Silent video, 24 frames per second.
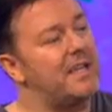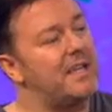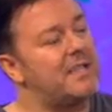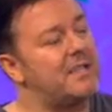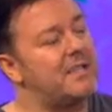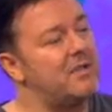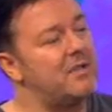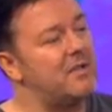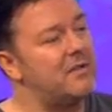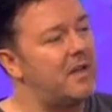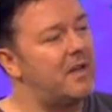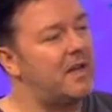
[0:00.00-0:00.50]
It's
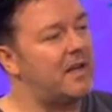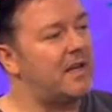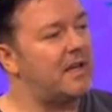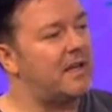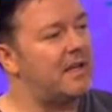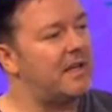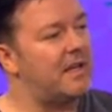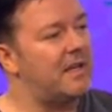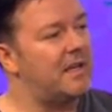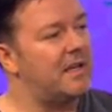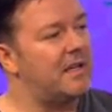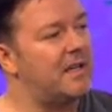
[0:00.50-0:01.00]
sort of like
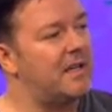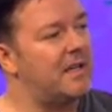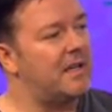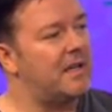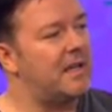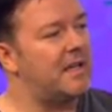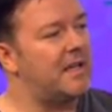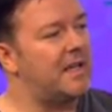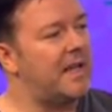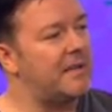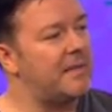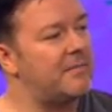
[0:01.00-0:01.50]

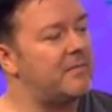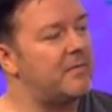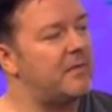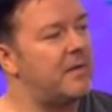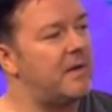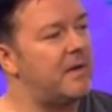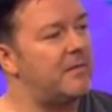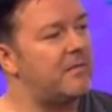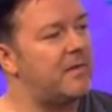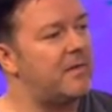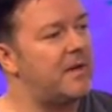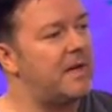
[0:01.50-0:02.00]
a labour of
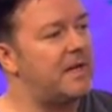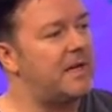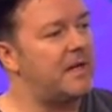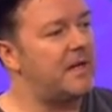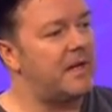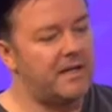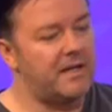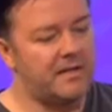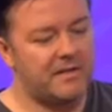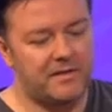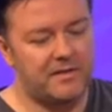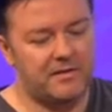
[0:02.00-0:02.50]
love, really.
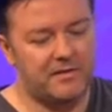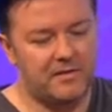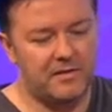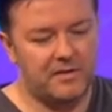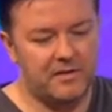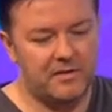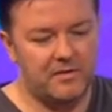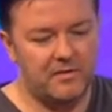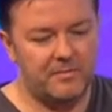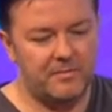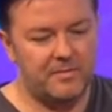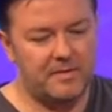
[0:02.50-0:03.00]
I used to
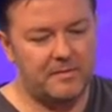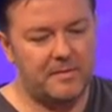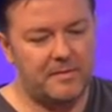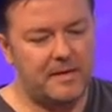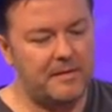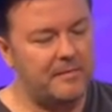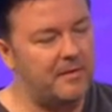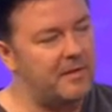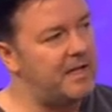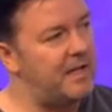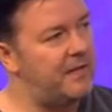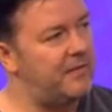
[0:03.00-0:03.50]
do them to
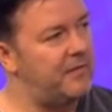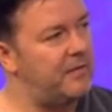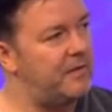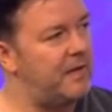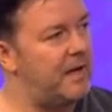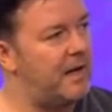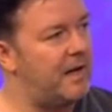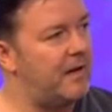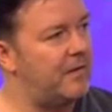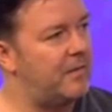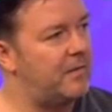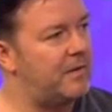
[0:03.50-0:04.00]
make my nephew
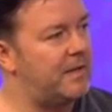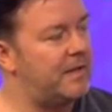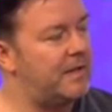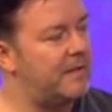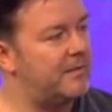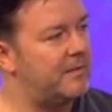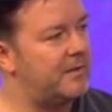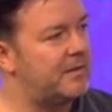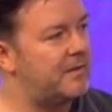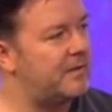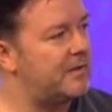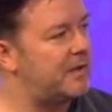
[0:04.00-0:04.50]
laugh when he
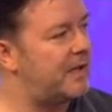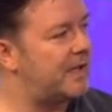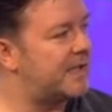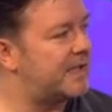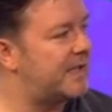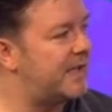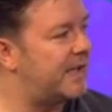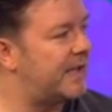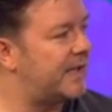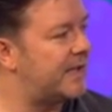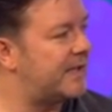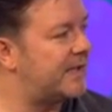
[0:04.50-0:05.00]
was sort of like
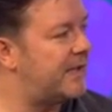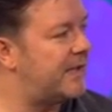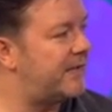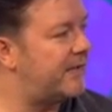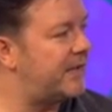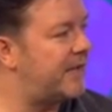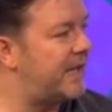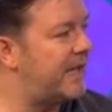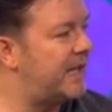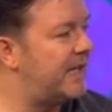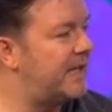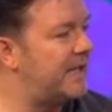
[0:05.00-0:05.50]
6,
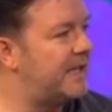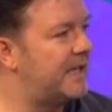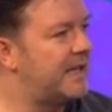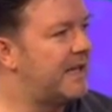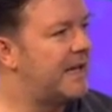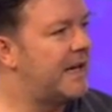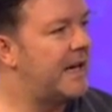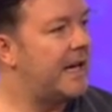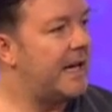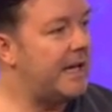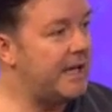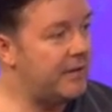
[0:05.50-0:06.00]
7, 8.
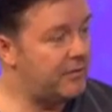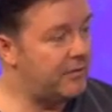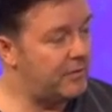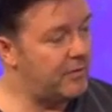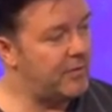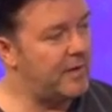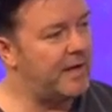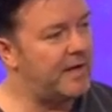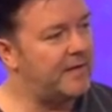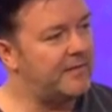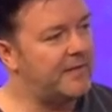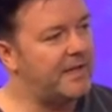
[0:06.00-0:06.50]
He
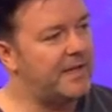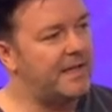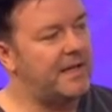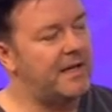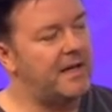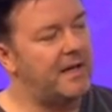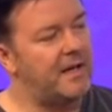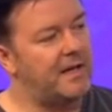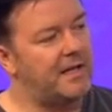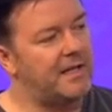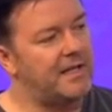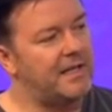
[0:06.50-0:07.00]
grew out of it.
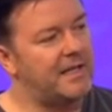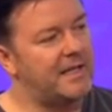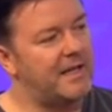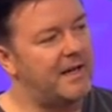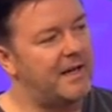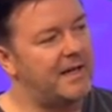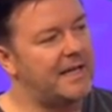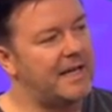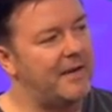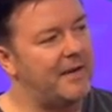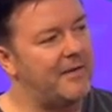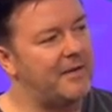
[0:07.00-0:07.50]
I
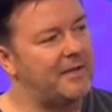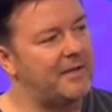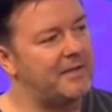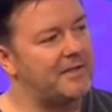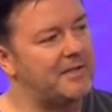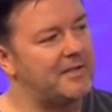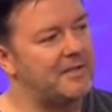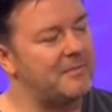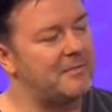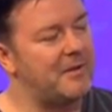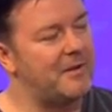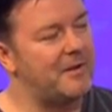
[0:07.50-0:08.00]
carried
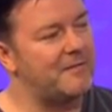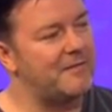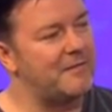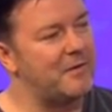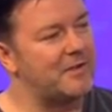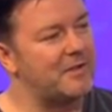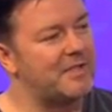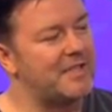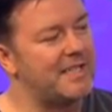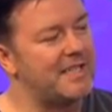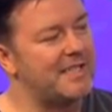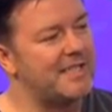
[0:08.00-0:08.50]
on to my
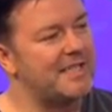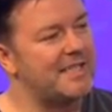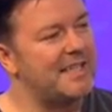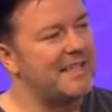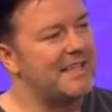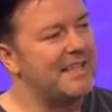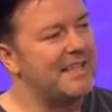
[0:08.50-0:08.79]
40s.